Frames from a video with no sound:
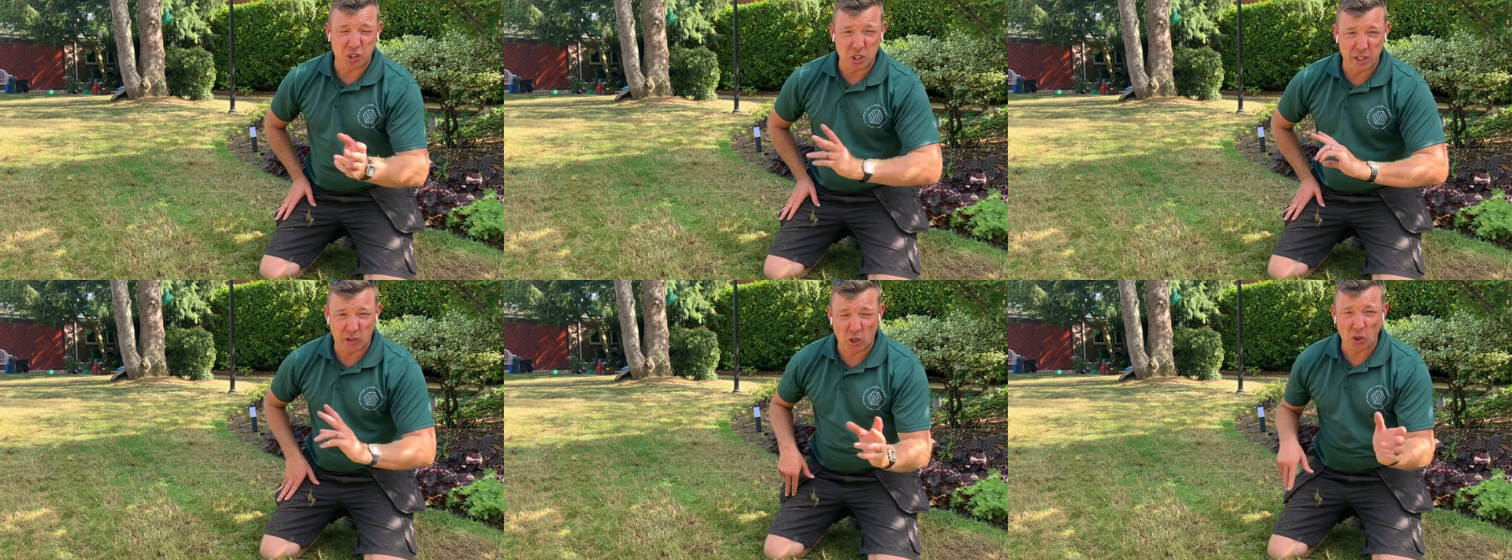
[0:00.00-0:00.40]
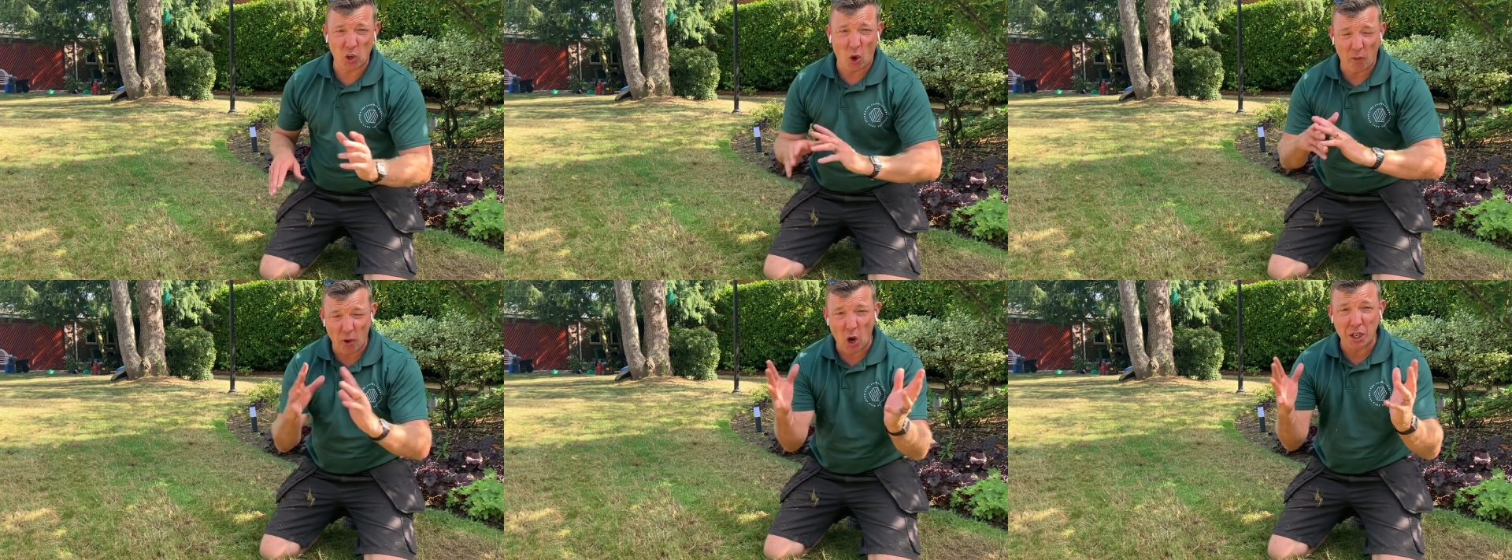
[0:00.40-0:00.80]
You've kind of
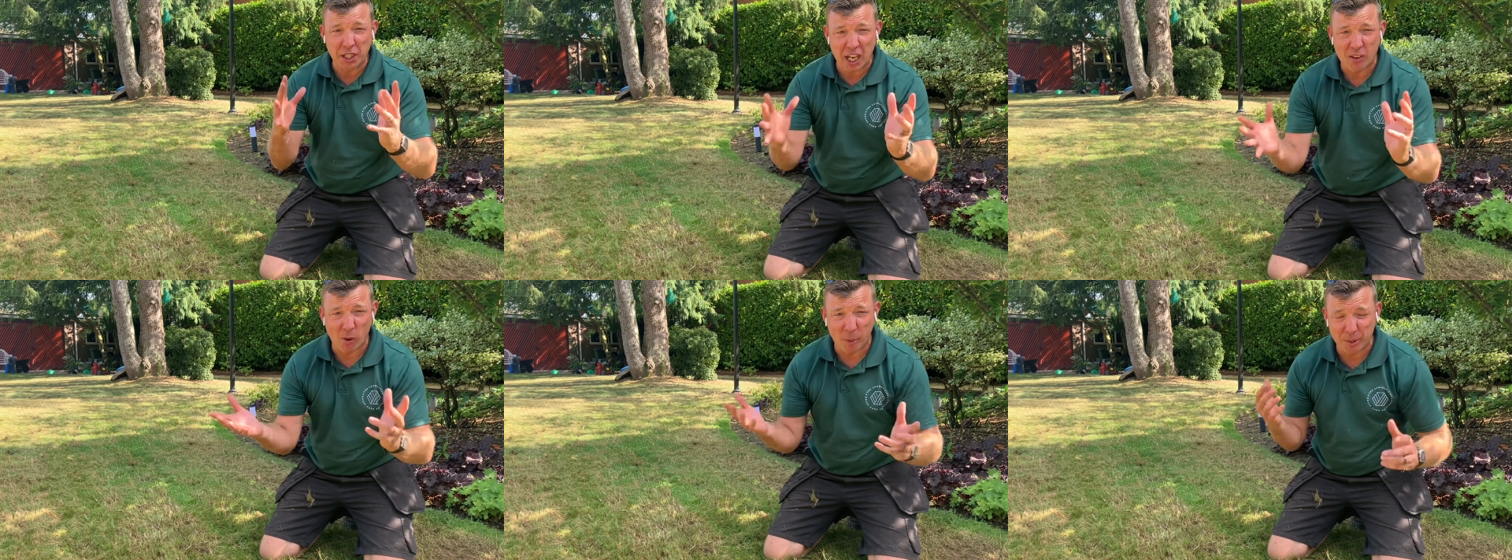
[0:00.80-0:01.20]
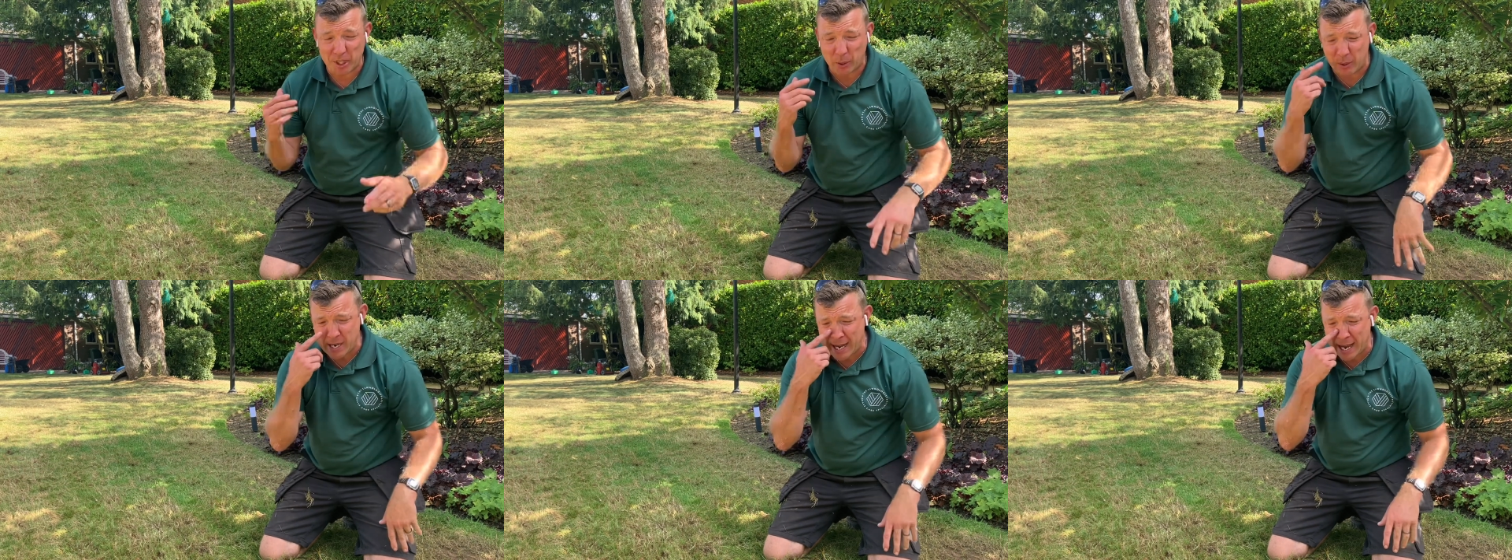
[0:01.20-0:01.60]
got the idea of what we're
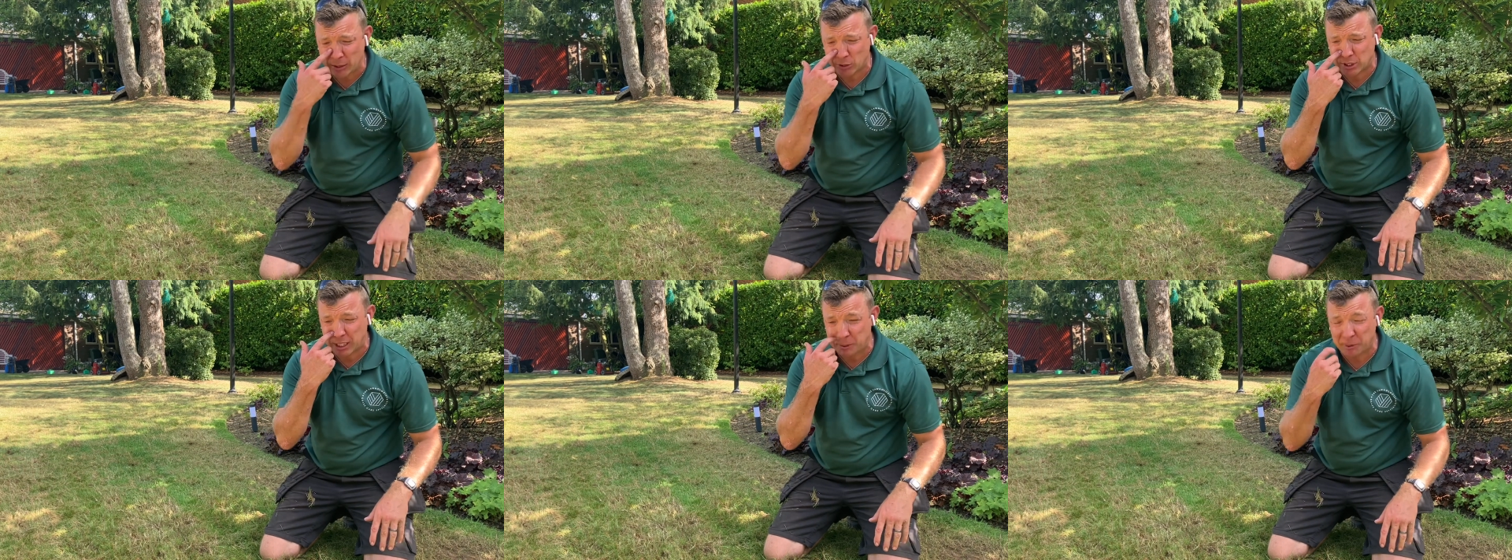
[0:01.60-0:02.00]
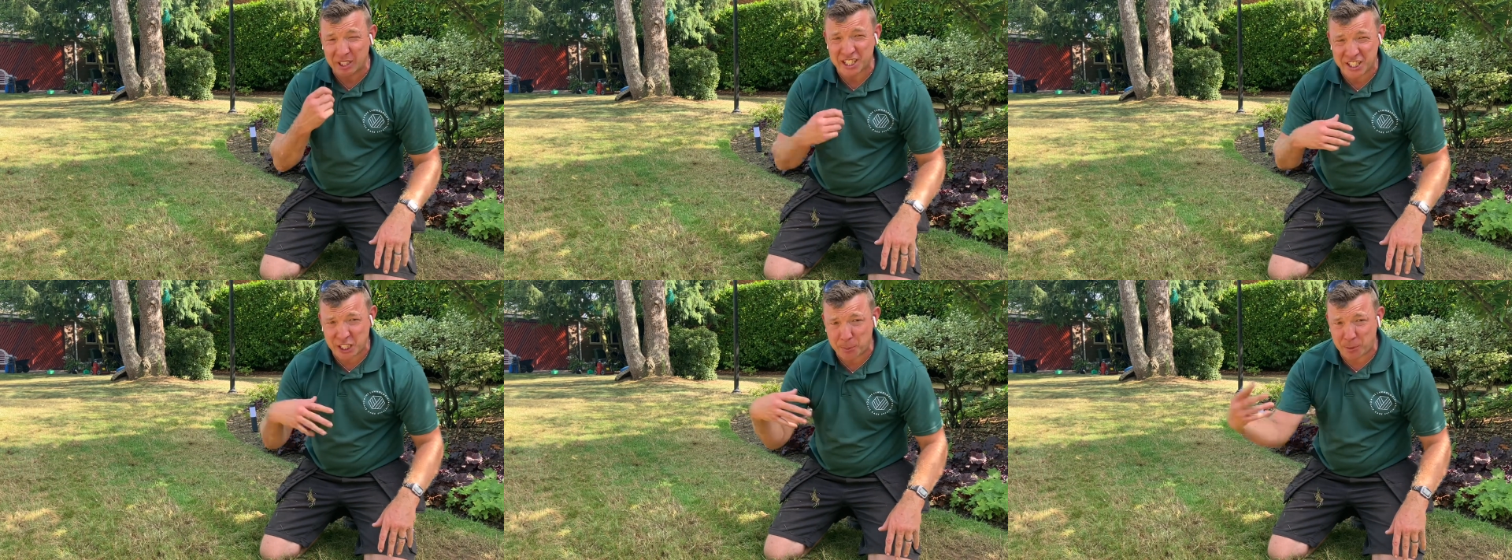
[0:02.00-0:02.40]
doing now, so I'm going
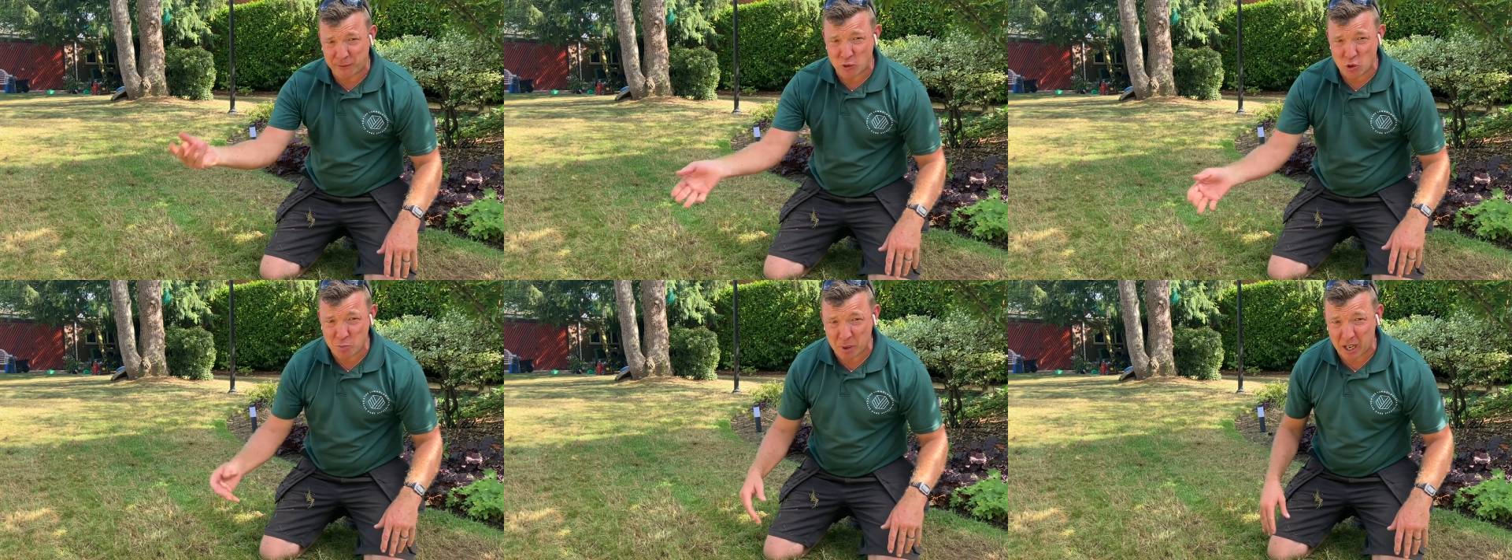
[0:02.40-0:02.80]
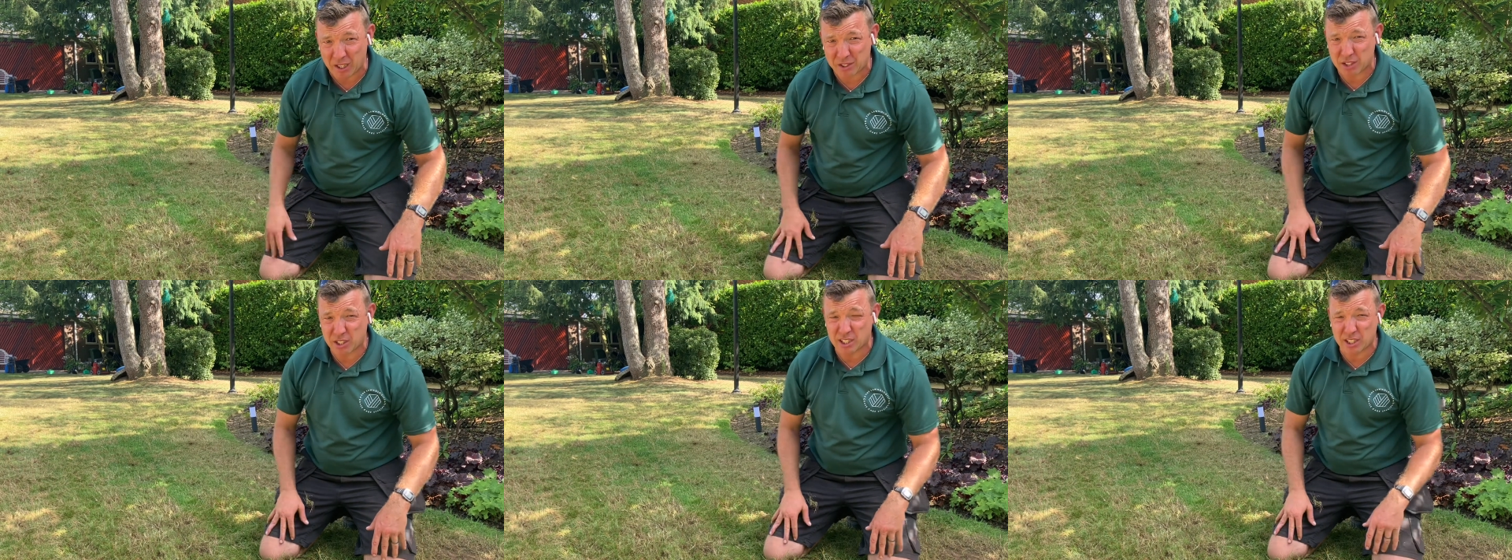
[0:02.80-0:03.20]
to skip a few passes.